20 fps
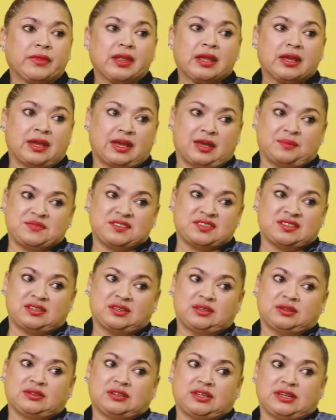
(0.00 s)

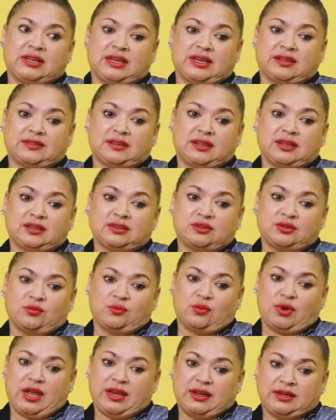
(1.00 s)
Absolutely. I think the
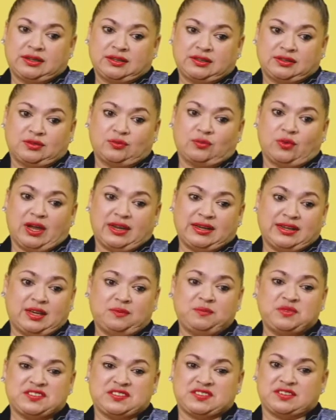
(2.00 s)
one
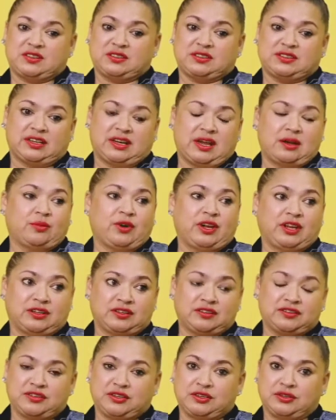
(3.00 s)
episode that I went
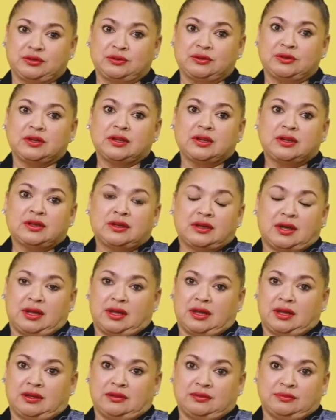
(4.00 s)
through,
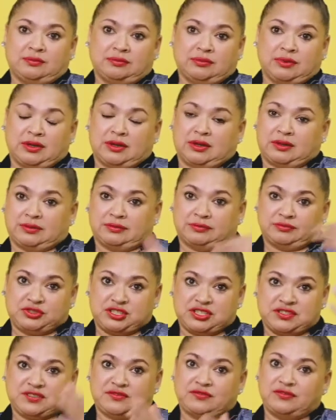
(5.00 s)

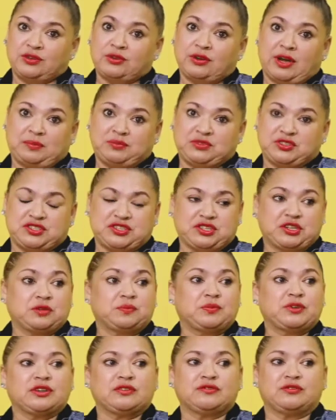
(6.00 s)
just flew up to
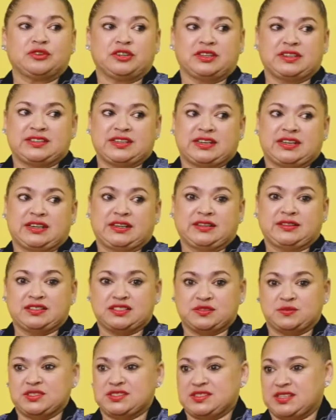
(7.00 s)
Joburg for a day. This
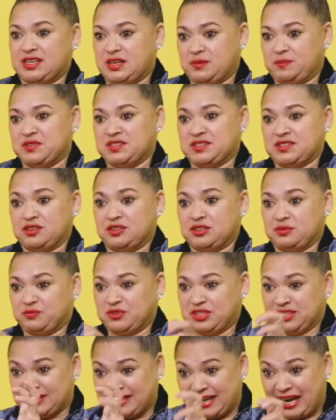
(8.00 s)
was the episode of
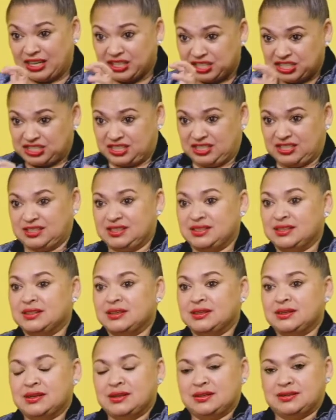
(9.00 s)
production. Mm.
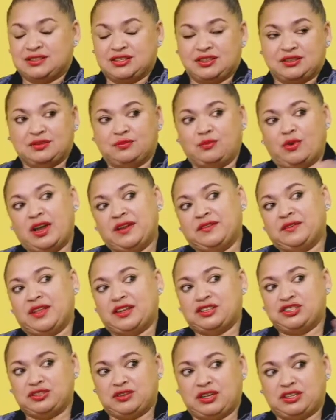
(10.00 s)
So the one
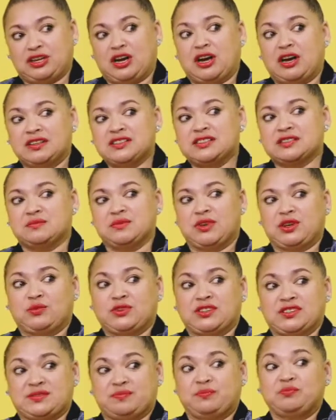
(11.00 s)
that you had asked me
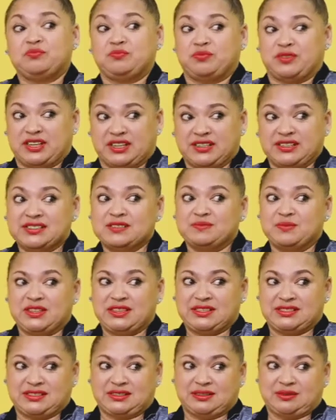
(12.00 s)
was print
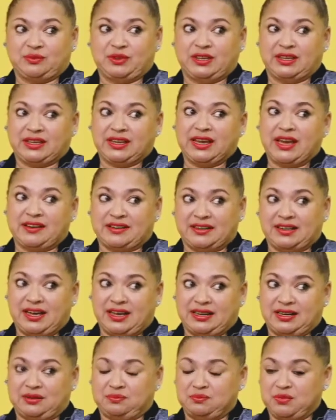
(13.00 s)
media, where
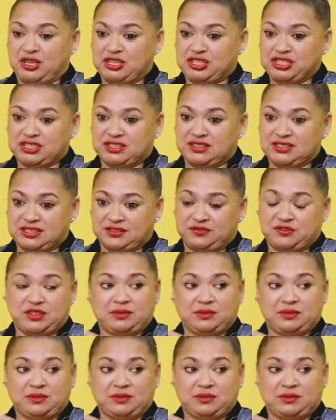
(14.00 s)
Caroline had mentioned different